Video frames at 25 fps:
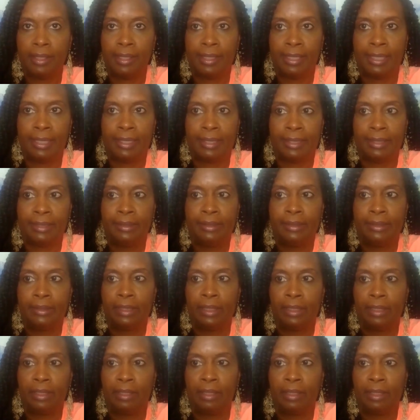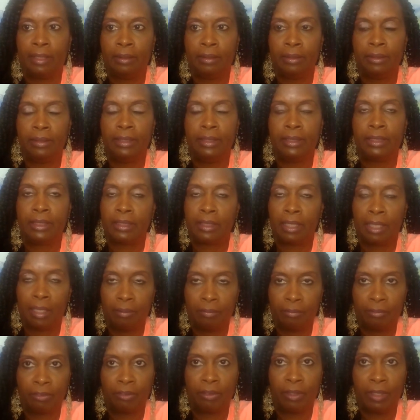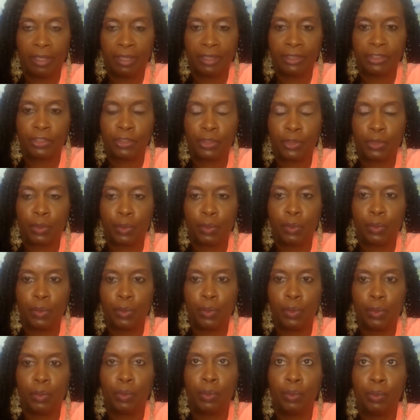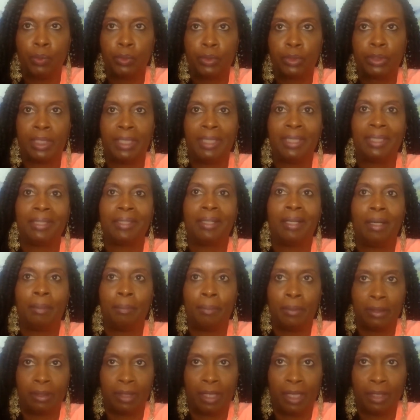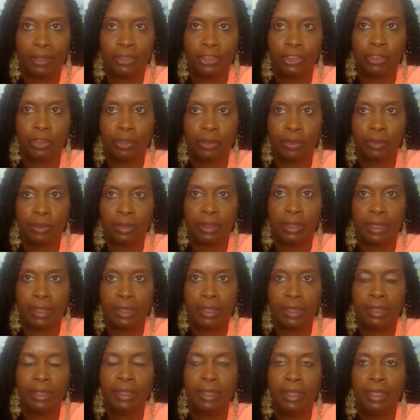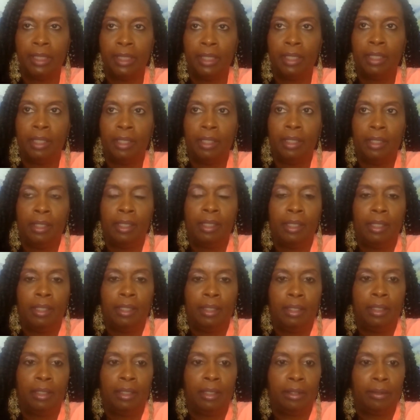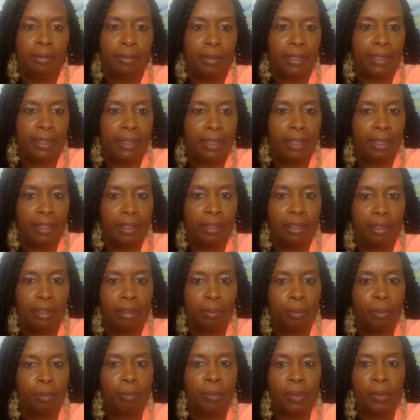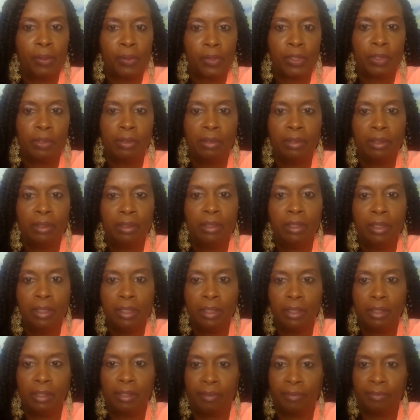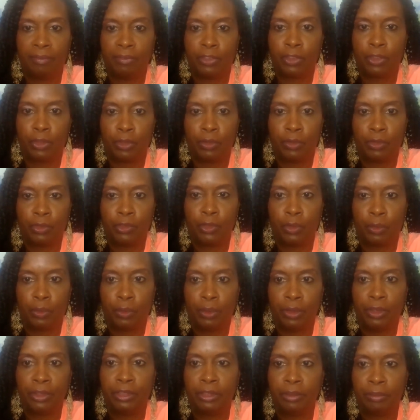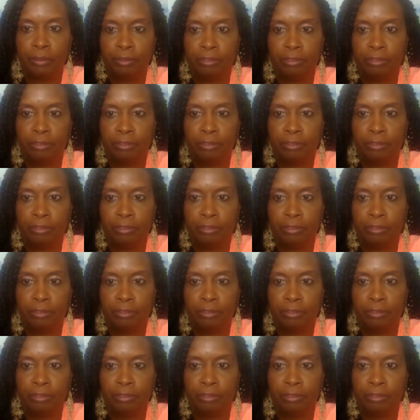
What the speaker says: and it's time for us to take it up a notch, okay? All right, the proposal of the George